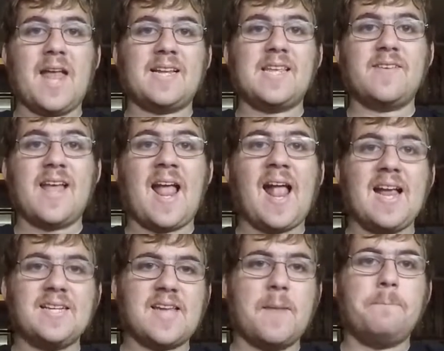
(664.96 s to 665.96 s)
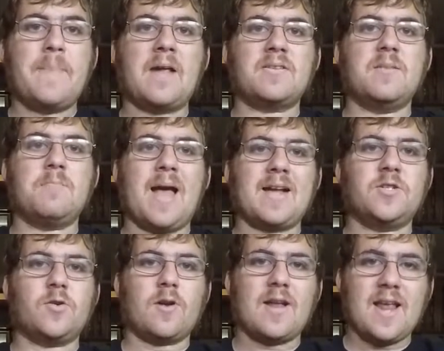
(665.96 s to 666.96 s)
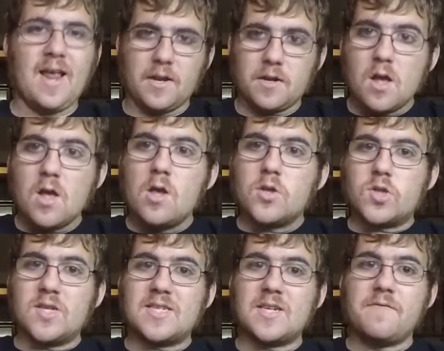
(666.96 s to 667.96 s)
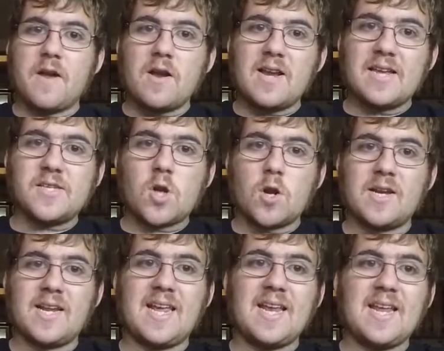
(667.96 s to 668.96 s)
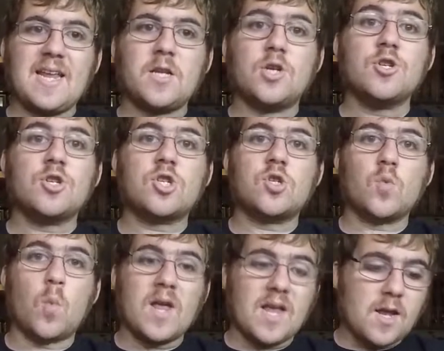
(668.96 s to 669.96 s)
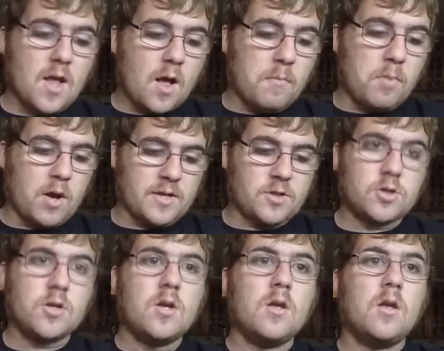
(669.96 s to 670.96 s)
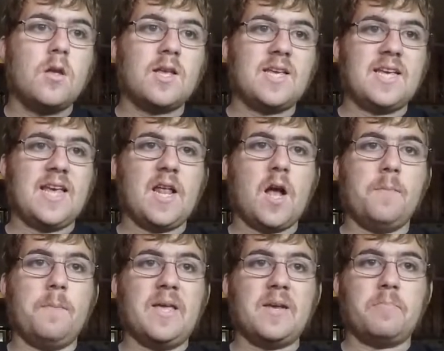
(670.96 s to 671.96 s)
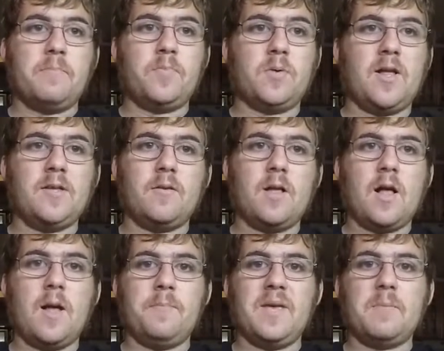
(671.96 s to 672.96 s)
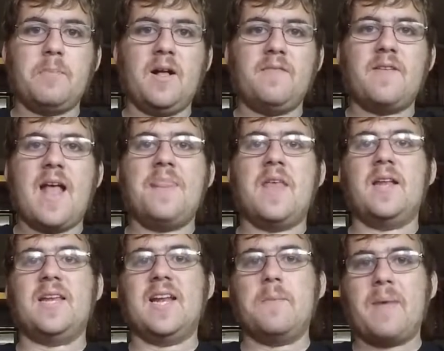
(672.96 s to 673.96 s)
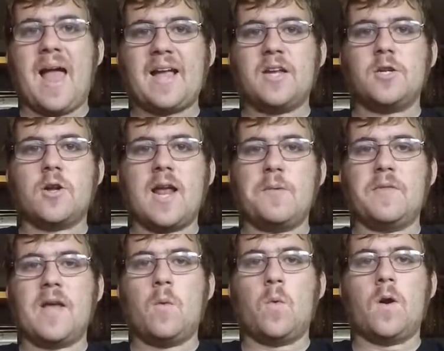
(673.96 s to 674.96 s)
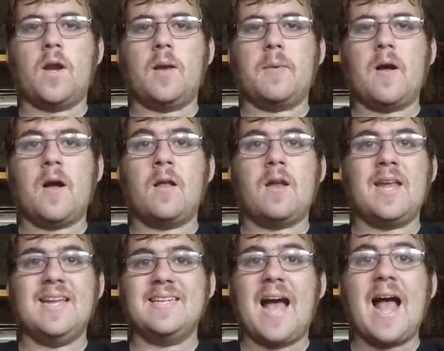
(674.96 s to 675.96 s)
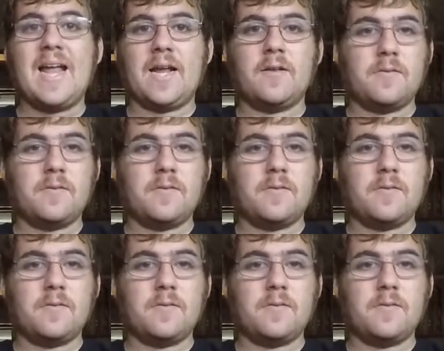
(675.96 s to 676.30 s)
and give it haste and bounce it back to your hand. So this is a very nice card to get in, swing a bunch, get a big buff, and then get it back into your hand without worrying about it dying.